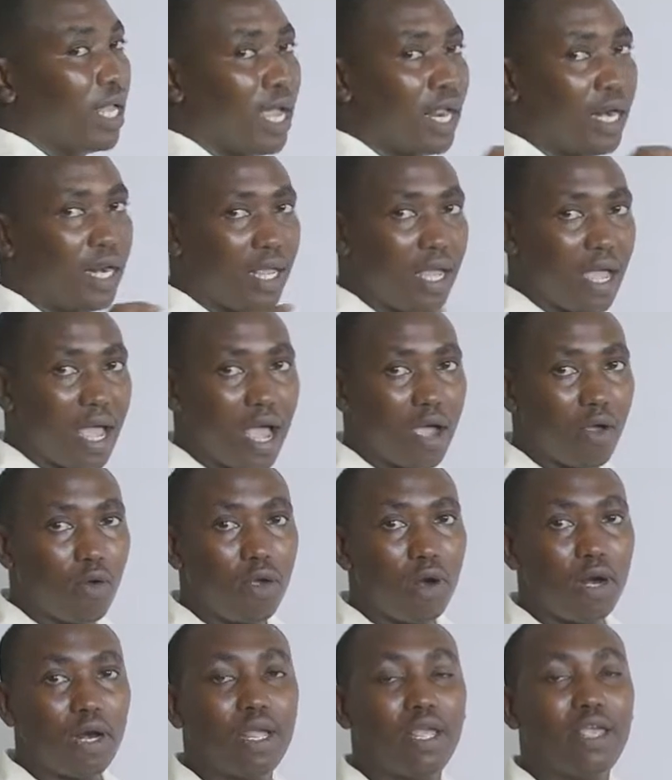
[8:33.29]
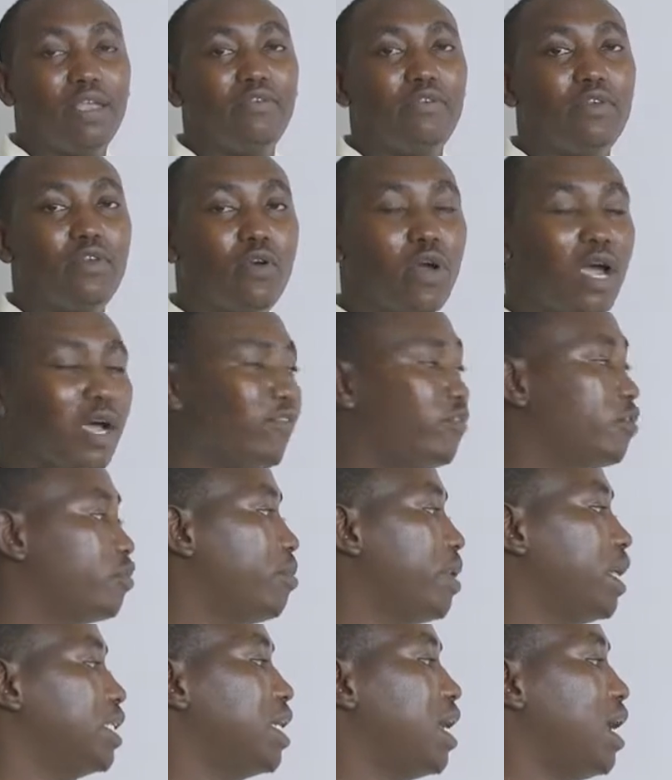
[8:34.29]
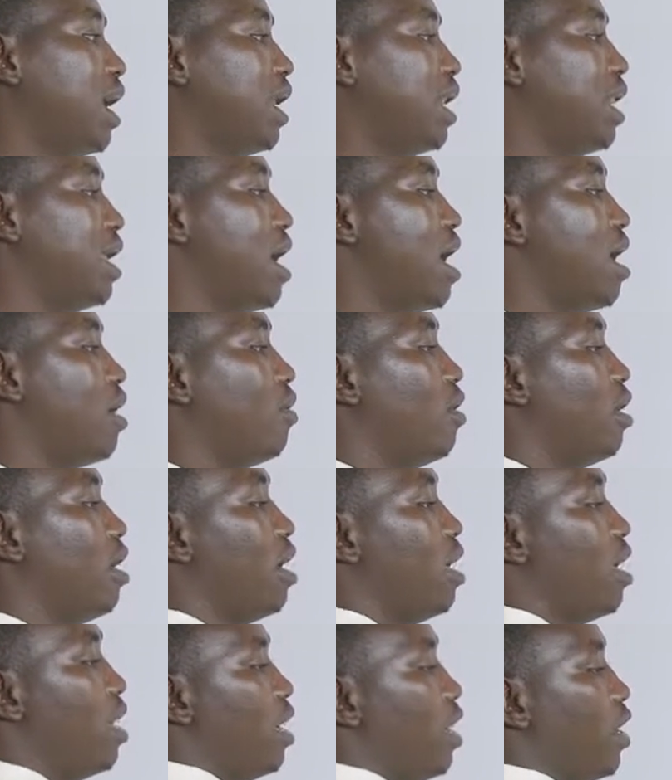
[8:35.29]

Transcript: Any angle, if you have to measure any angle,